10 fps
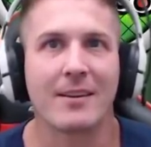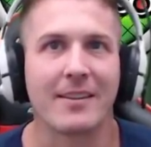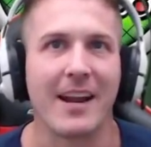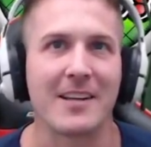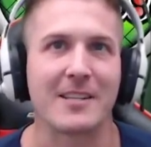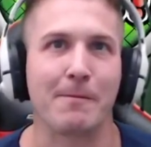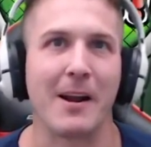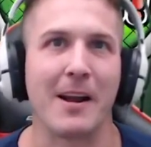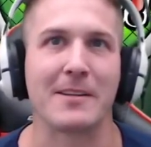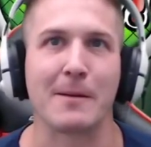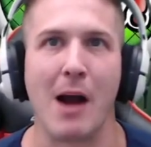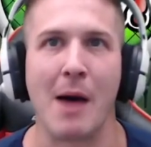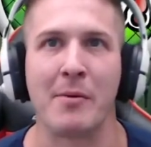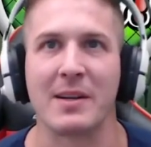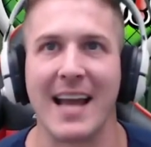There's the there's a
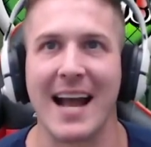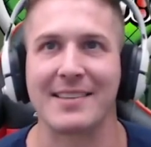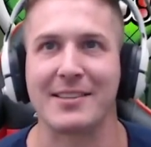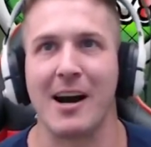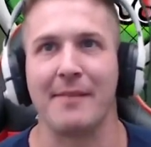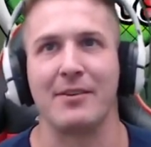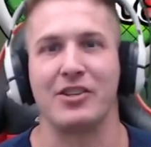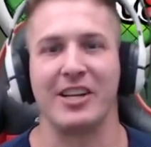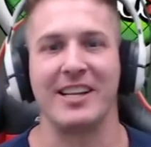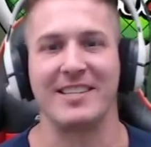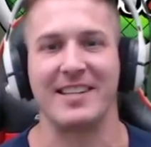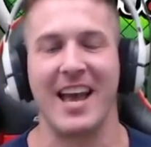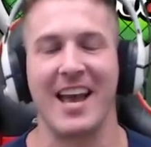problem with that, Scott. Vegeta is dead.